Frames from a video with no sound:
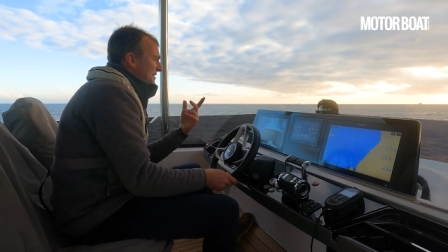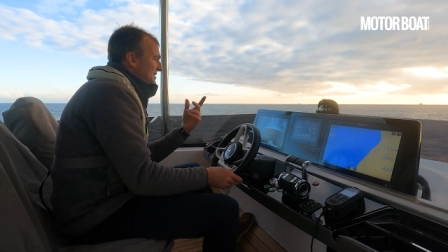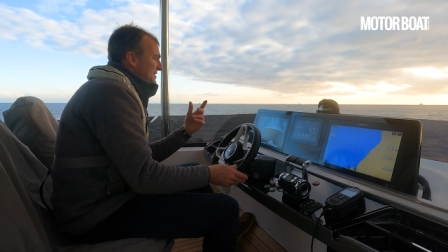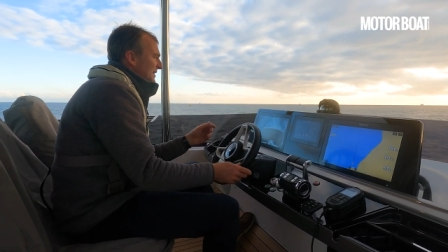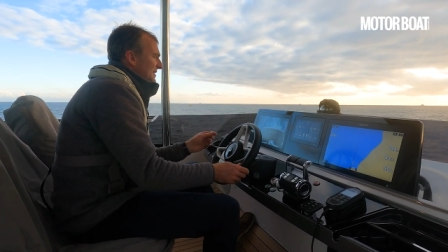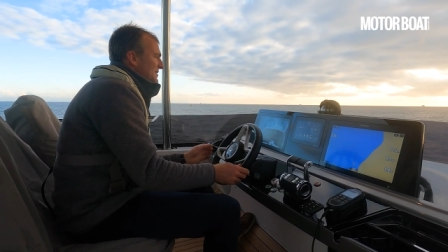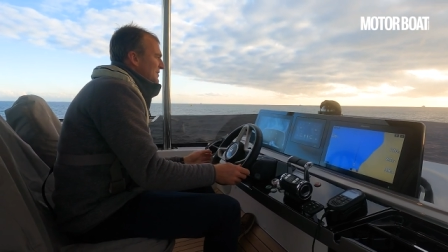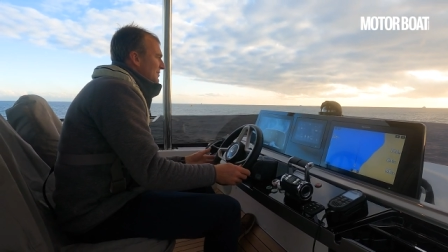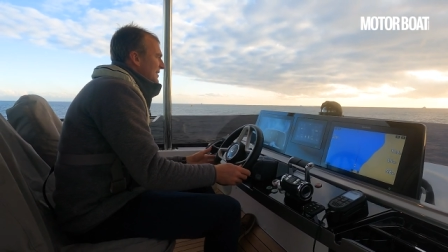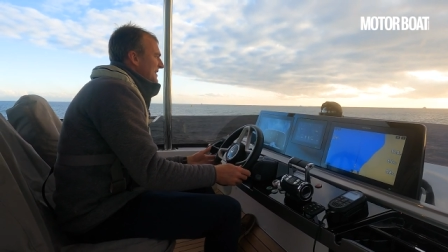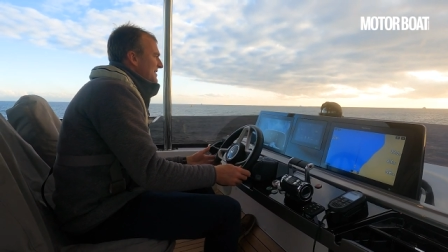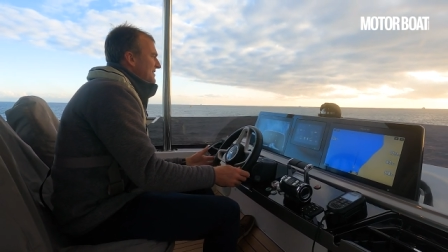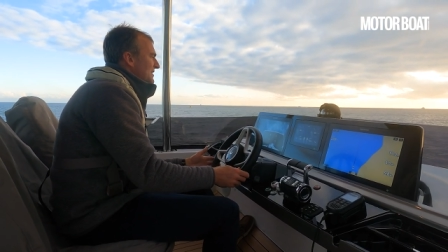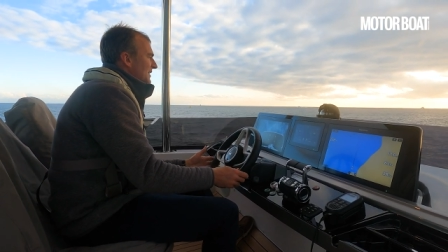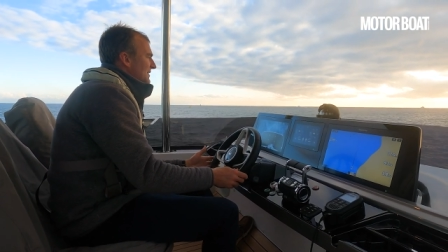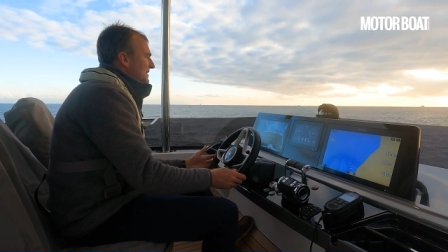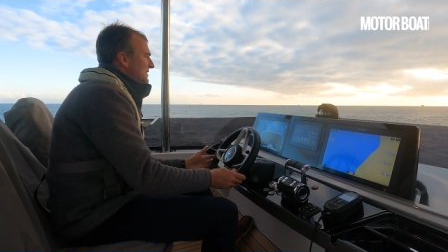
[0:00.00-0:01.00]
The sun is already
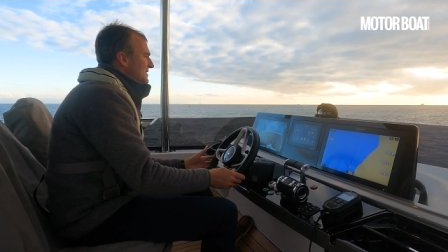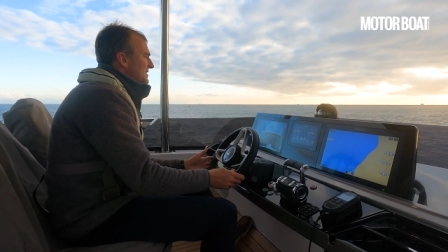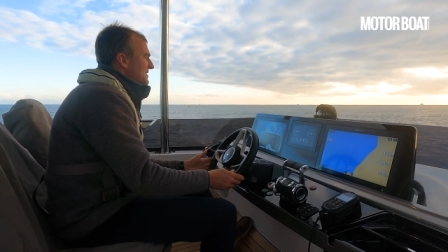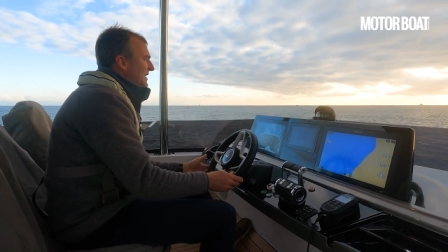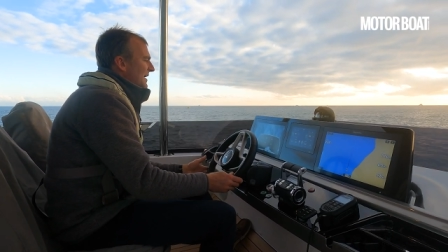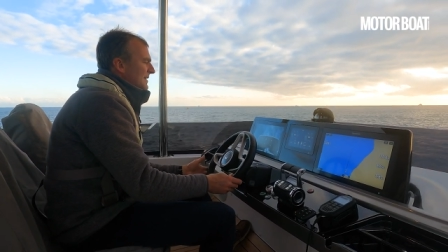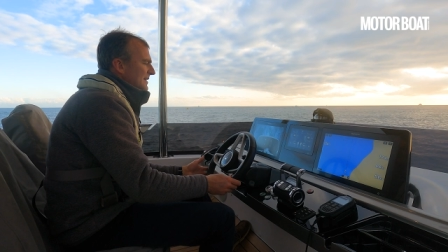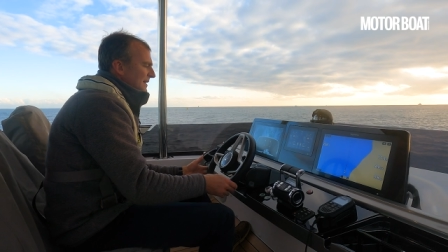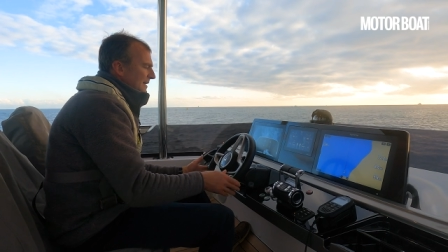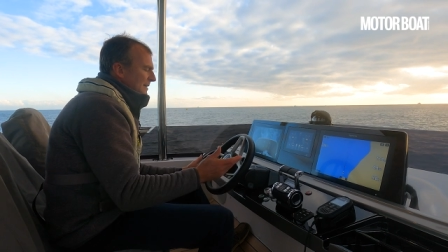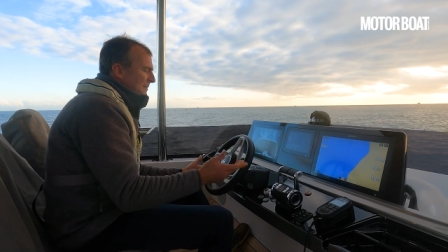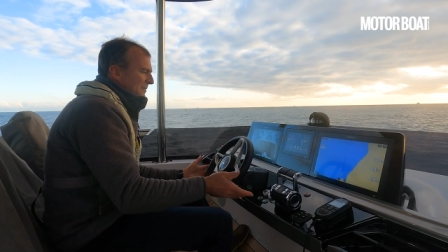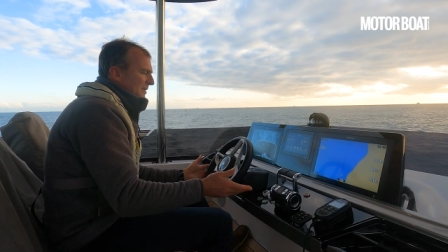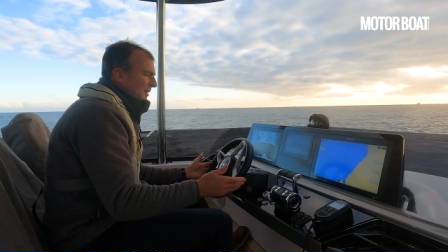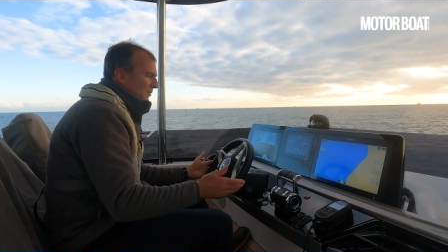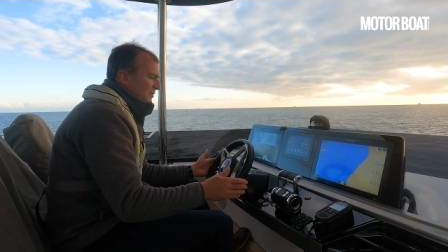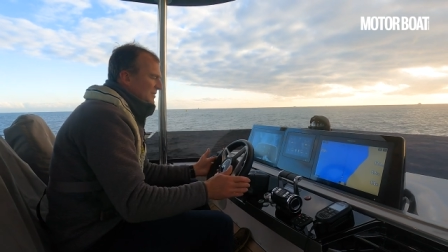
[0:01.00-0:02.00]
starting to set,
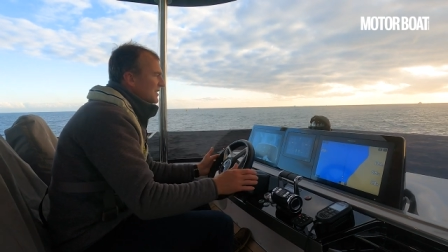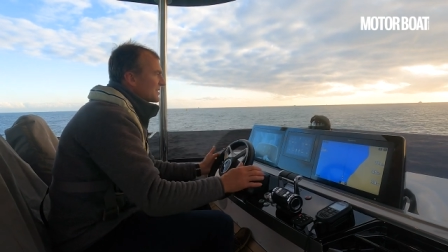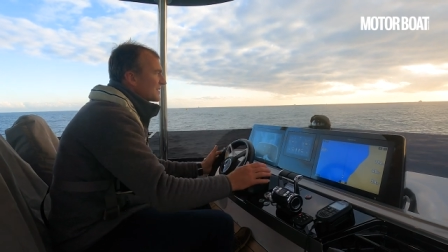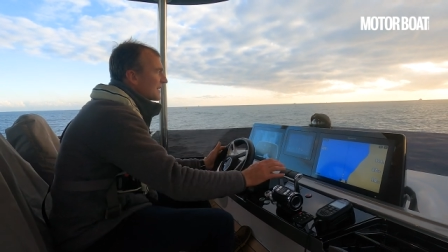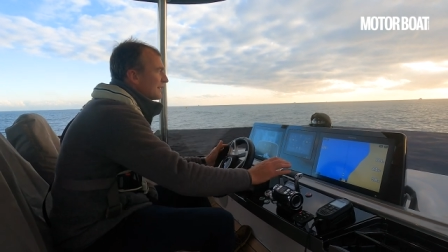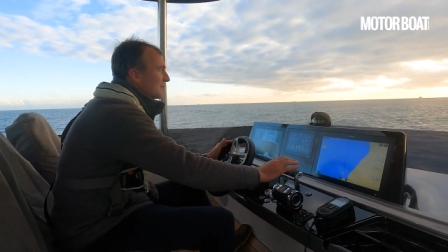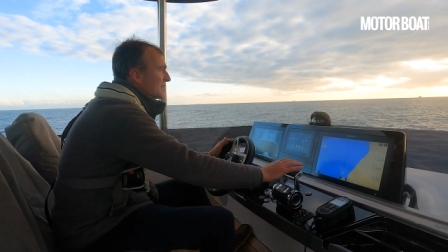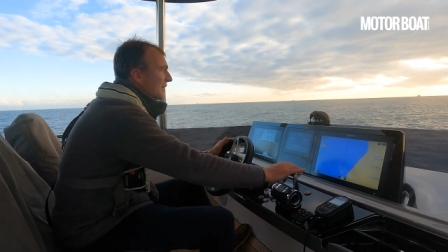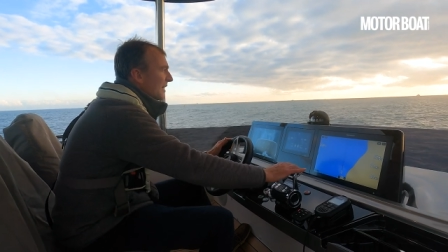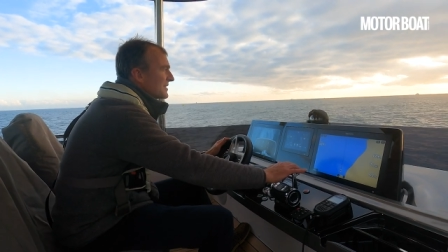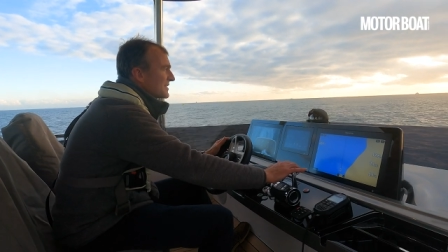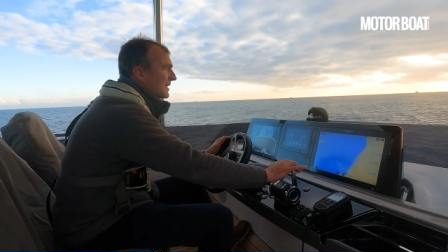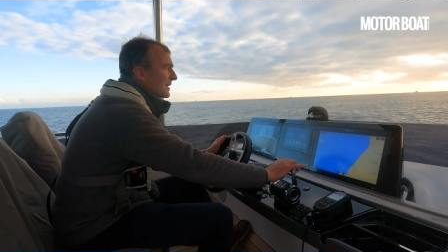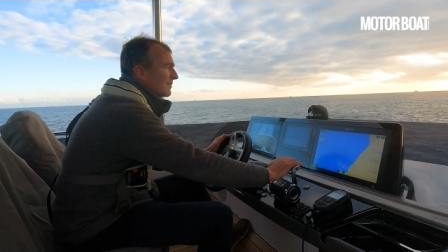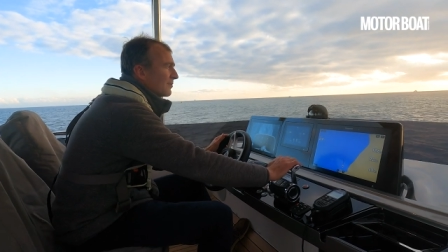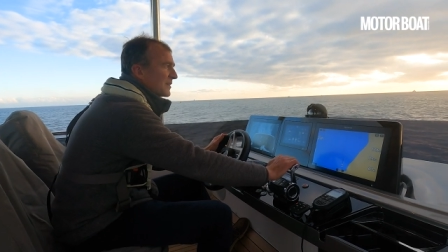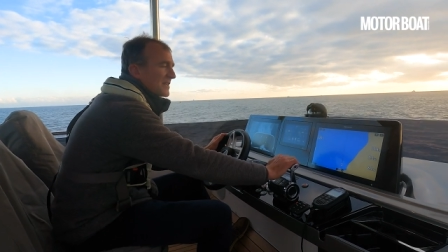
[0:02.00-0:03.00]
but I wanted to give you an
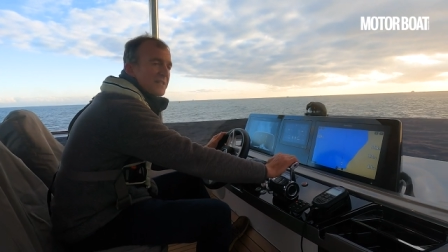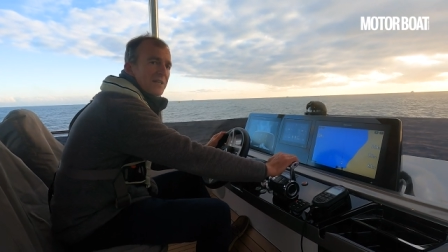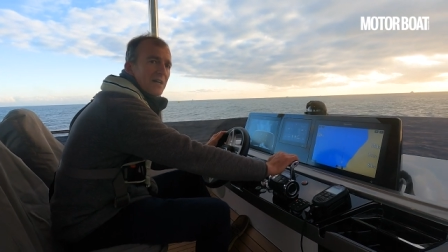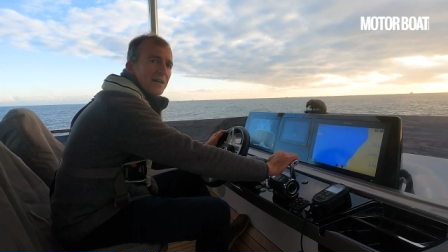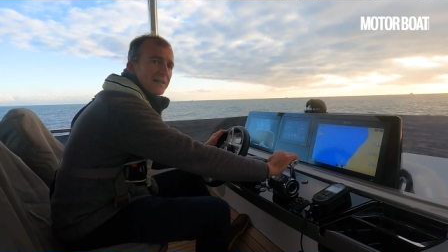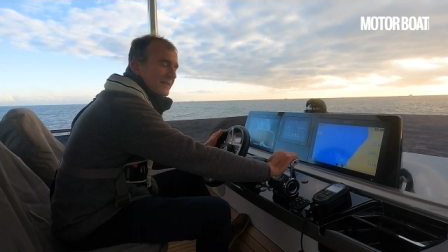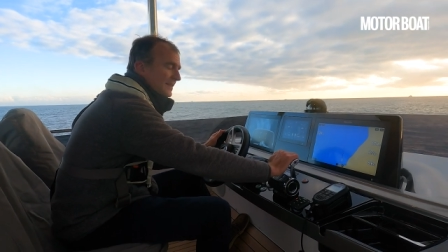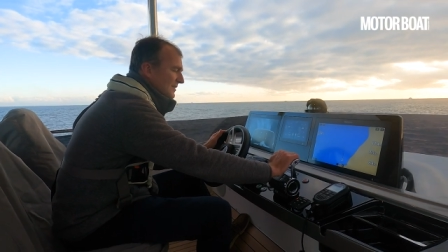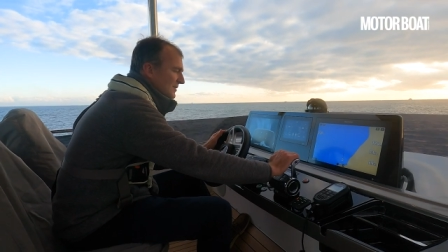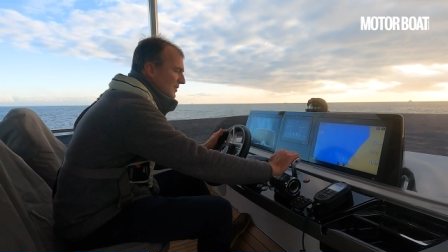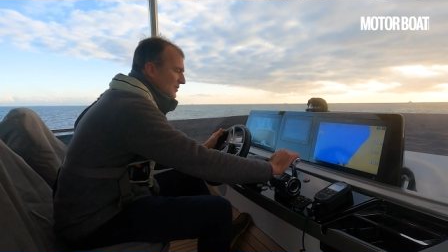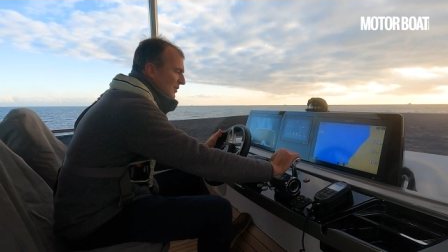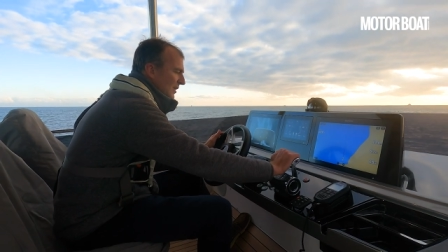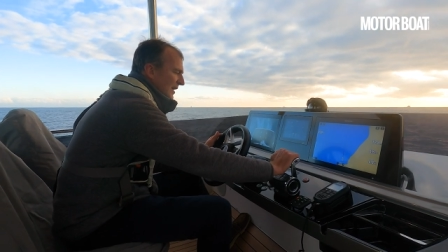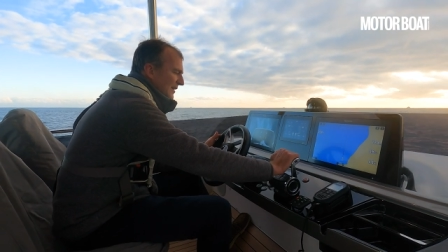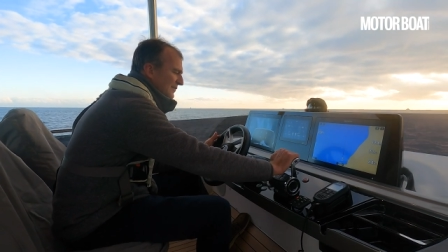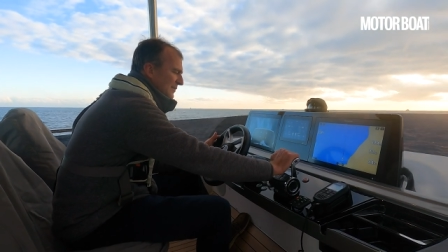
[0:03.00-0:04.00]
idea of what it's like to
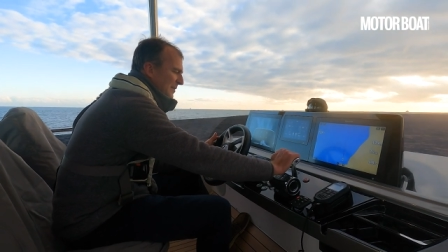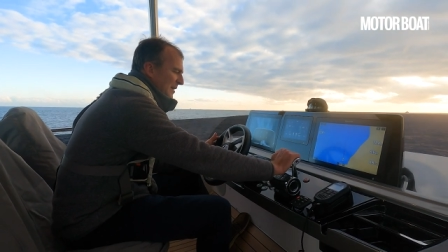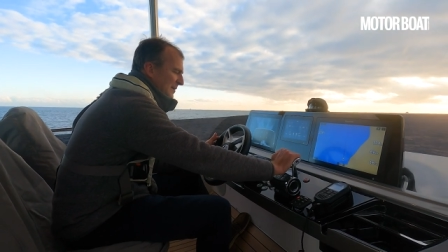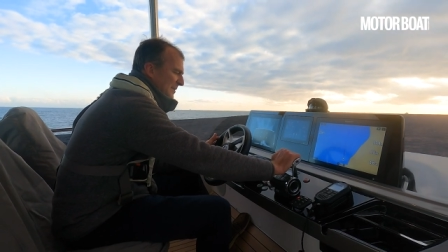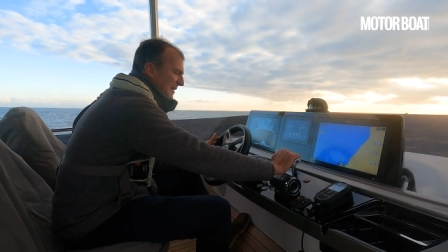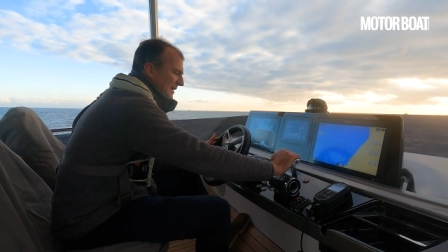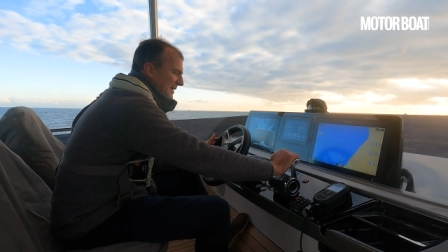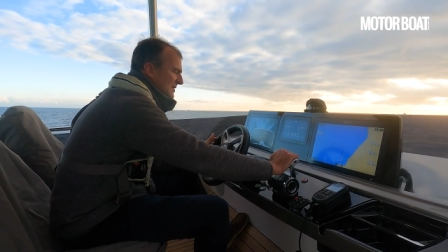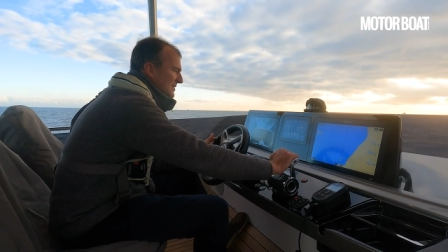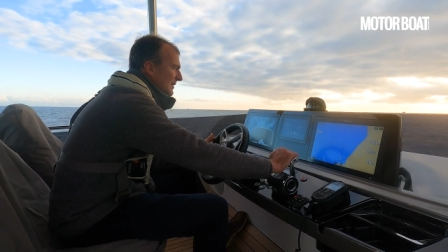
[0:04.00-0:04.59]
drive from up here.